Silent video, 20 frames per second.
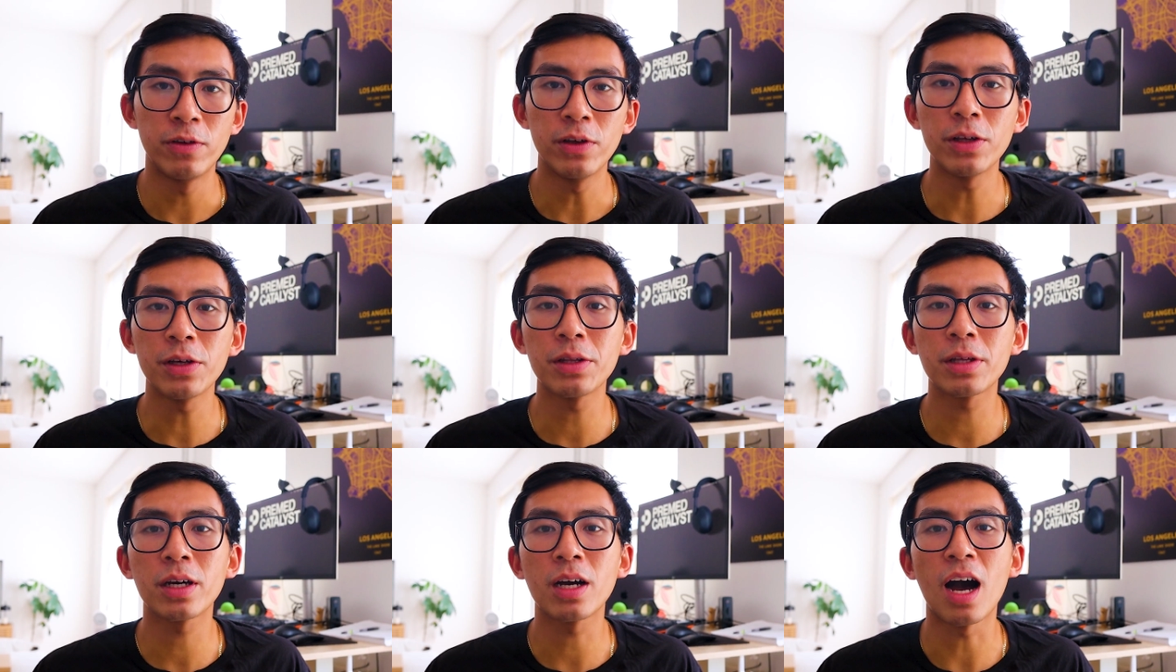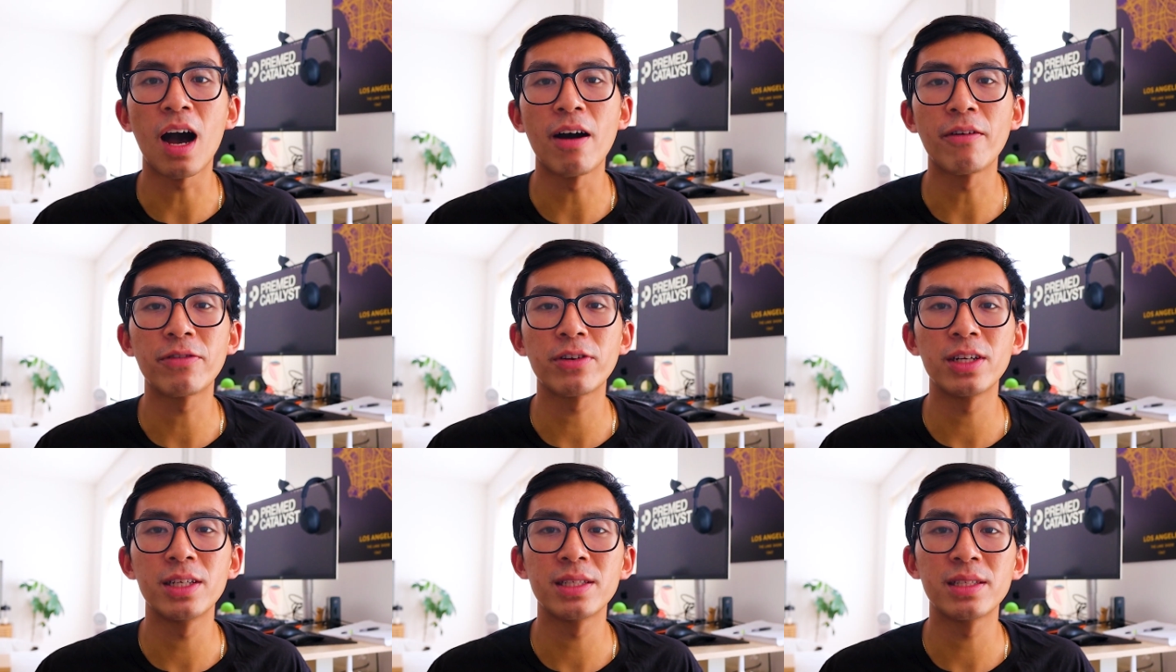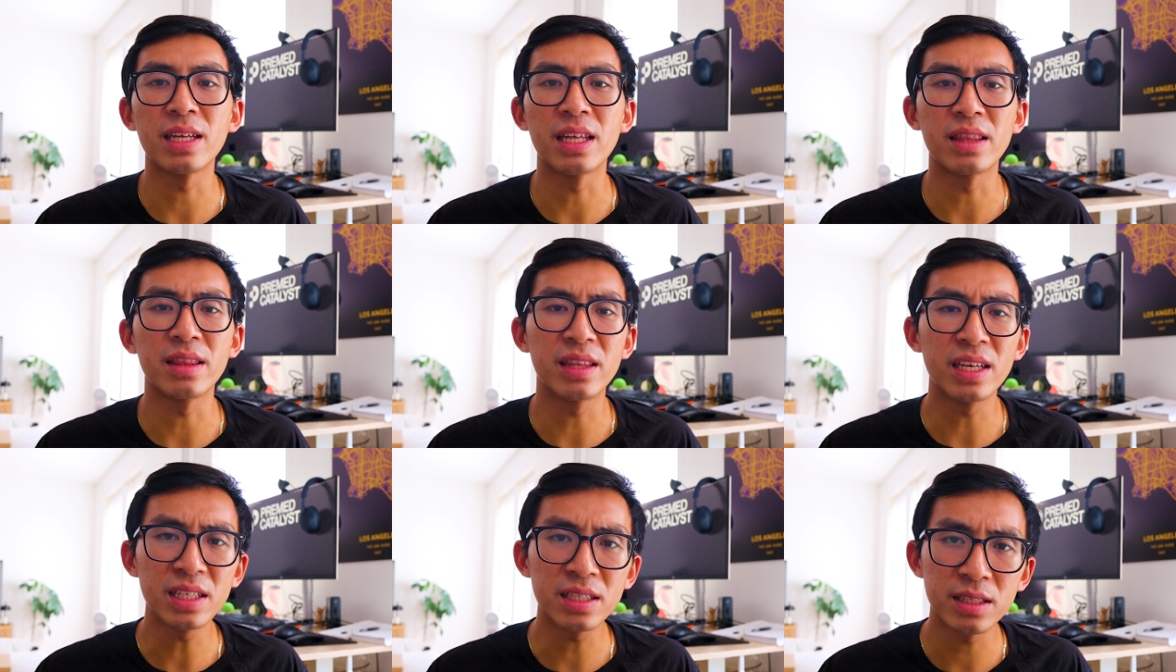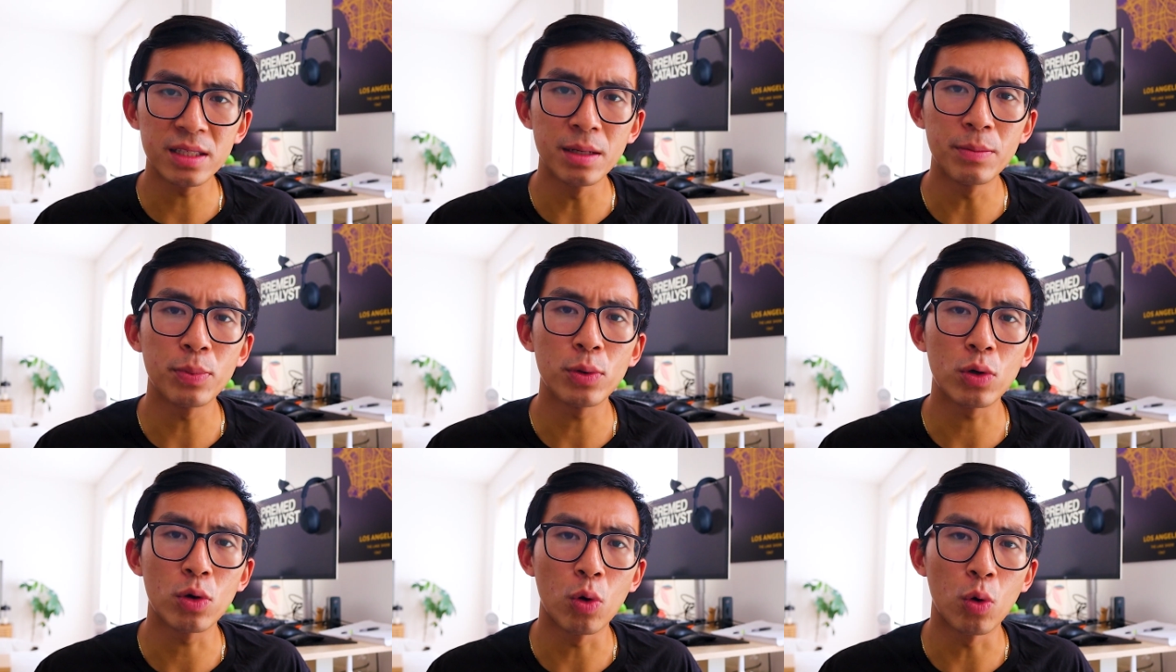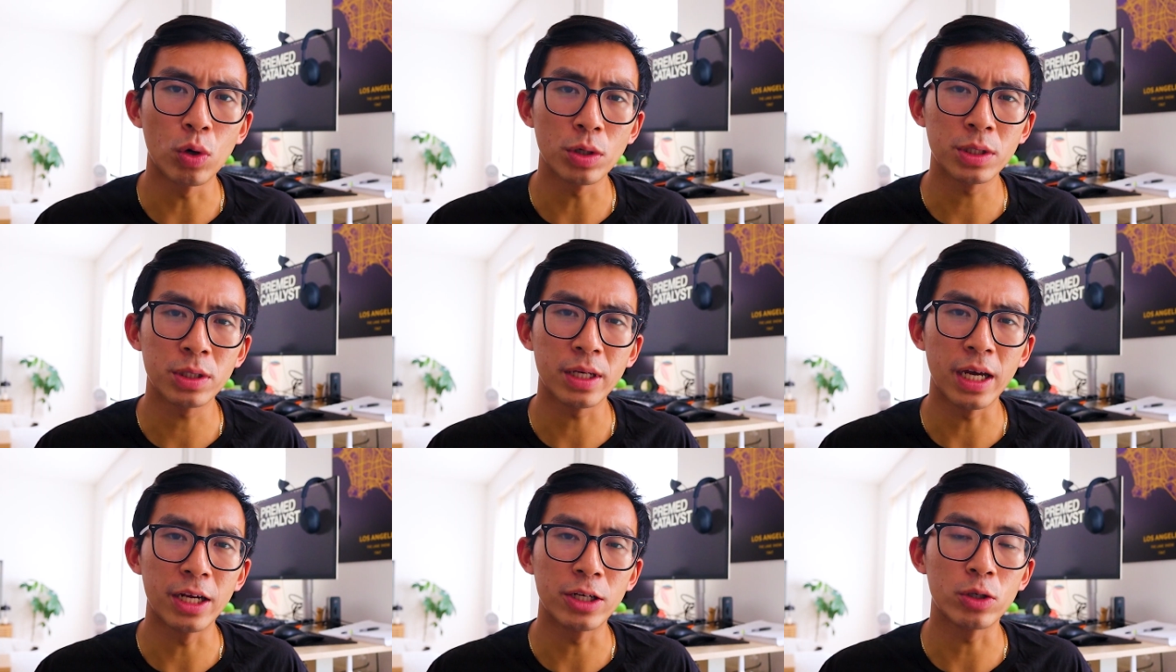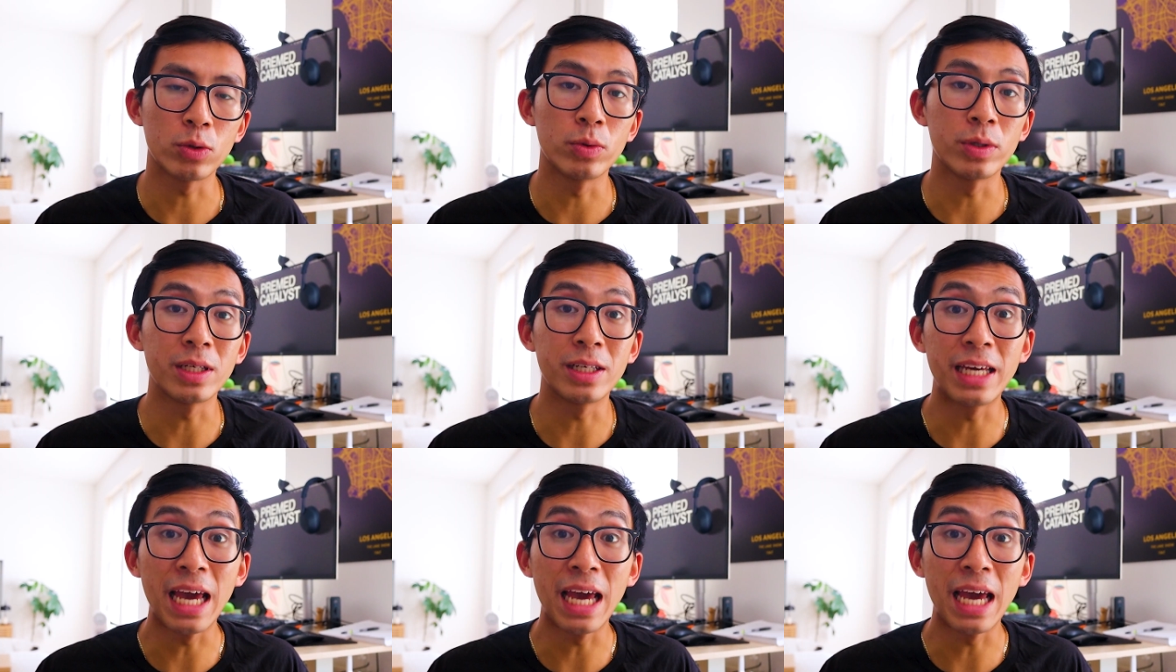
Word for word: Feeling the confidence that this simple course schedule would